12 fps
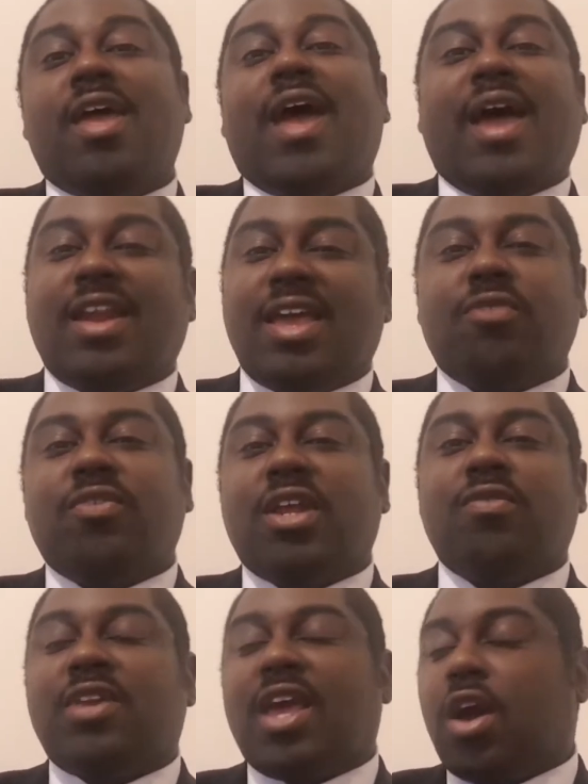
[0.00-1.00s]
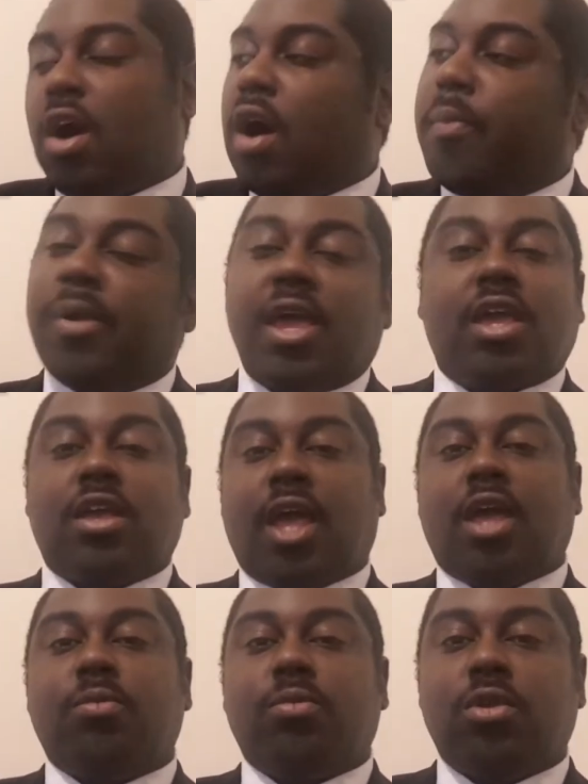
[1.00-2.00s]
And even if they are playing
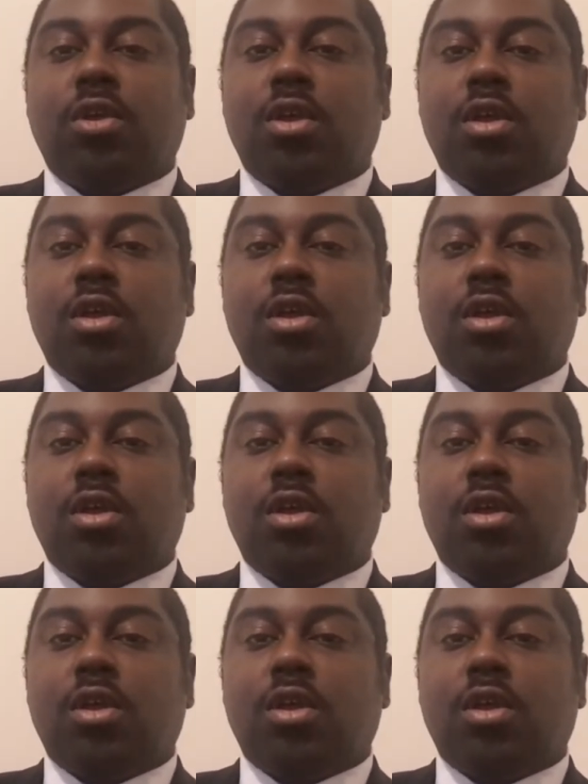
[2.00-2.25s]
games,